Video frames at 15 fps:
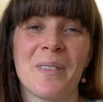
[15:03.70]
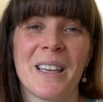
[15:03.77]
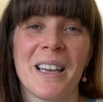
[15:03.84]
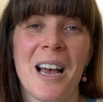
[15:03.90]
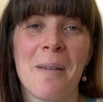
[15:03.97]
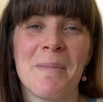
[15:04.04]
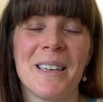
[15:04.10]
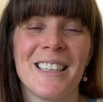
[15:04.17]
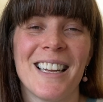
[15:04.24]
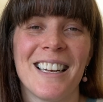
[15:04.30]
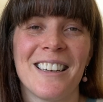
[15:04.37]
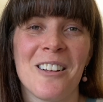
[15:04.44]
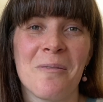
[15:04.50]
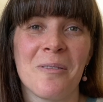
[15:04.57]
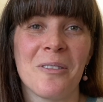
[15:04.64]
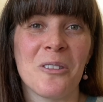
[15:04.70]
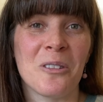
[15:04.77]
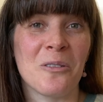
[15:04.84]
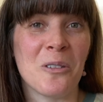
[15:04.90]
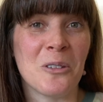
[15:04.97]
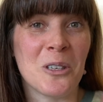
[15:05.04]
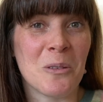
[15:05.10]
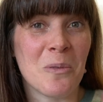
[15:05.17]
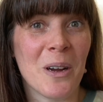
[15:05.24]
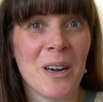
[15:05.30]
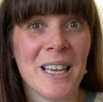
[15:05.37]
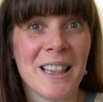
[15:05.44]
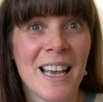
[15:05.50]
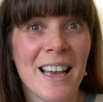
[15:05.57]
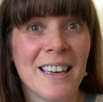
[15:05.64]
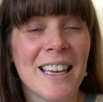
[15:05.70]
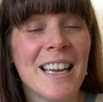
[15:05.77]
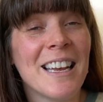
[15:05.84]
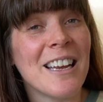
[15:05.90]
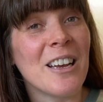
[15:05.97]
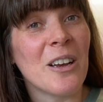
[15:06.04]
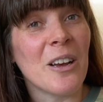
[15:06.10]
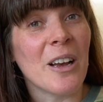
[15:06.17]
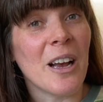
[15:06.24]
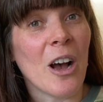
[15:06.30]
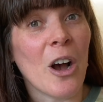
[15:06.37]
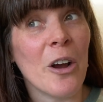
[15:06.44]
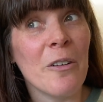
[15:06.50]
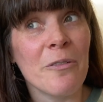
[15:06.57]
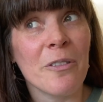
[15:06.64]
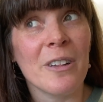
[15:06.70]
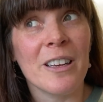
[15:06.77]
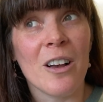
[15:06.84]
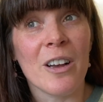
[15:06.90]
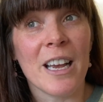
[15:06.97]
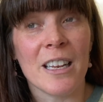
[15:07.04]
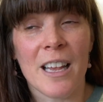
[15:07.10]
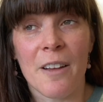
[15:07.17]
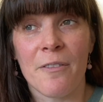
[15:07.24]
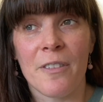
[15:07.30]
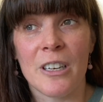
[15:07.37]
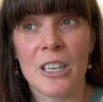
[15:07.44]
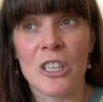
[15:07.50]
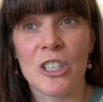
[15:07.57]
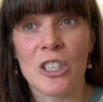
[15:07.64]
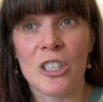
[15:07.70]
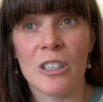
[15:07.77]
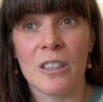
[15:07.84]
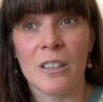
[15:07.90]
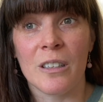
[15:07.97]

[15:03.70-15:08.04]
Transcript: garment, and I'll look forward to wearing that. Hopefully I'll get that finished.